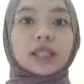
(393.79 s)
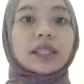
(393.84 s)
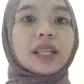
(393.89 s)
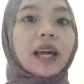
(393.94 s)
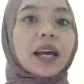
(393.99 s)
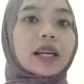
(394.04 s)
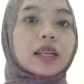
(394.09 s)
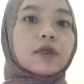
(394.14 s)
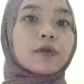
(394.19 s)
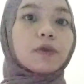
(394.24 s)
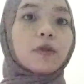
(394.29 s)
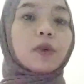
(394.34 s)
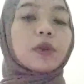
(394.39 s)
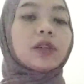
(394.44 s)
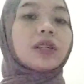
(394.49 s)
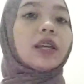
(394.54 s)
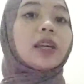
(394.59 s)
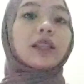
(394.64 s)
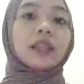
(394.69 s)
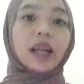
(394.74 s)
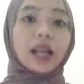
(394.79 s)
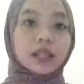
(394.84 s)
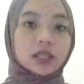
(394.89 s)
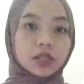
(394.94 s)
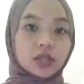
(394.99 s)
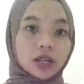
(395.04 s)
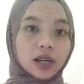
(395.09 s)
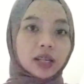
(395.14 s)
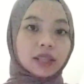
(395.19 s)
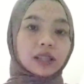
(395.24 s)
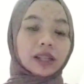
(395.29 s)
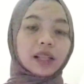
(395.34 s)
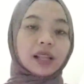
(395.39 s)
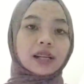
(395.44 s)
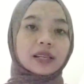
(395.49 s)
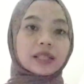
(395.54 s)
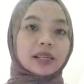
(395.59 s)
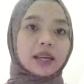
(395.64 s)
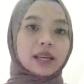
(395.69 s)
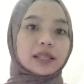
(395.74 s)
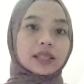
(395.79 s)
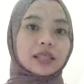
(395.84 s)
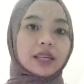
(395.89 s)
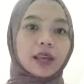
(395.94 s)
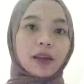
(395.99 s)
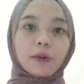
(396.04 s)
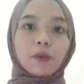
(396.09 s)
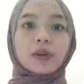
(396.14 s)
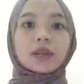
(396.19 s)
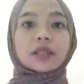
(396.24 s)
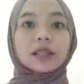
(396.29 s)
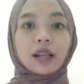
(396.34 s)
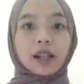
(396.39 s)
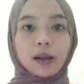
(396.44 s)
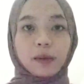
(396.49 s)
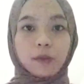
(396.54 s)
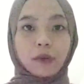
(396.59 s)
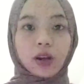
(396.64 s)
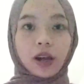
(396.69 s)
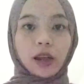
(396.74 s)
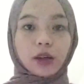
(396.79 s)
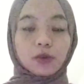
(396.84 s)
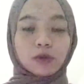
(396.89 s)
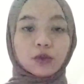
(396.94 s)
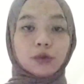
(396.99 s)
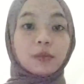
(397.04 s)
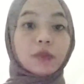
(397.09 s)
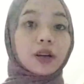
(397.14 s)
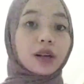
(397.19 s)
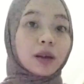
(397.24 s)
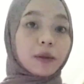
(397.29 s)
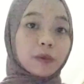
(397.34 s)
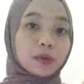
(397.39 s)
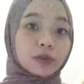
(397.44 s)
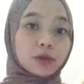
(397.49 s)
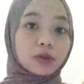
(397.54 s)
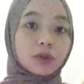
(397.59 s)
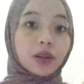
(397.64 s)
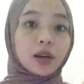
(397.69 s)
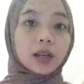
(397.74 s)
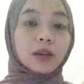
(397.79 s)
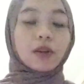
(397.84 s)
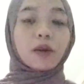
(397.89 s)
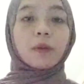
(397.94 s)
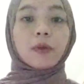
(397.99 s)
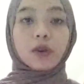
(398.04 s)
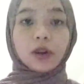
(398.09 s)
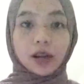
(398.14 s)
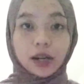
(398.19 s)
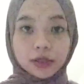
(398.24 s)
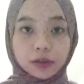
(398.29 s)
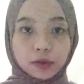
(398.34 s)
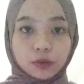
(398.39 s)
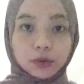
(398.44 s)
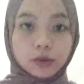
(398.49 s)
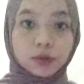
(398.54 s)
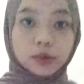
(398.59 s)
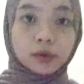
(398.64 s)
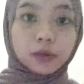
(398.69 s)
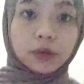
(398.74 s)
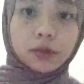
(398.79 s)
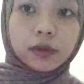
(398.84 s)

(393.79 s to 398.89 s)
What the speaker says: Thanks for the attention. The last I say, wassalamualaikum warahmatullahi wabarakatuh.